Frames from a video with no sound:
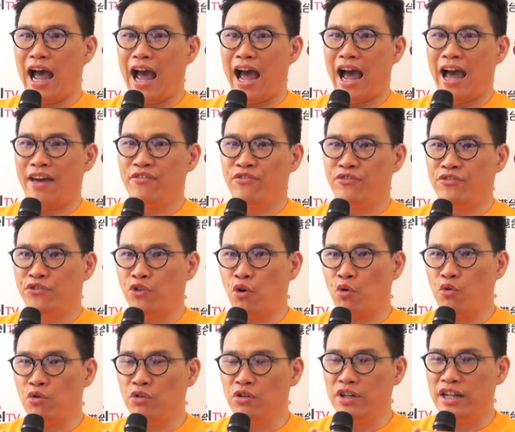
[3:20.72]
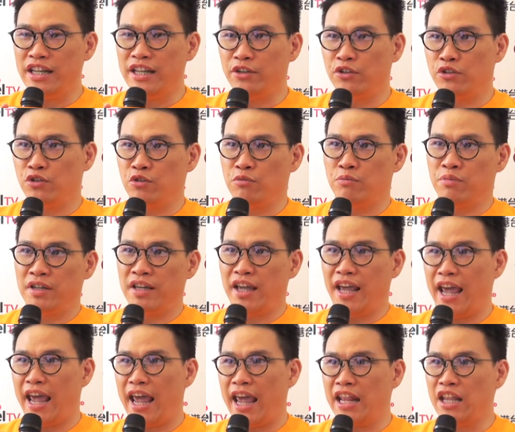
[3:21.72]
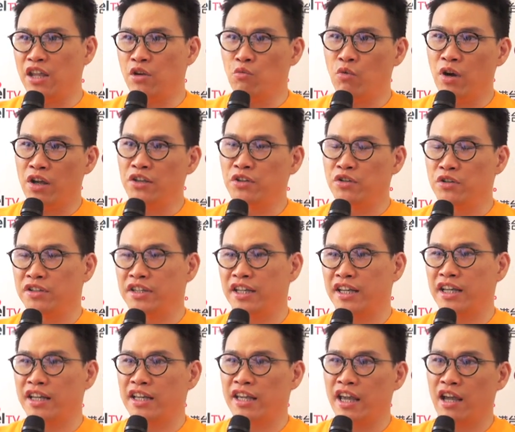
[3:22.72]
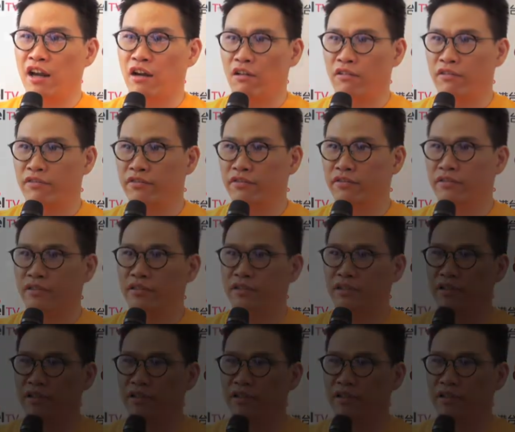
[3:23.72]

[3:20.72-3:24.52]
I don't need to be anyone to take care of.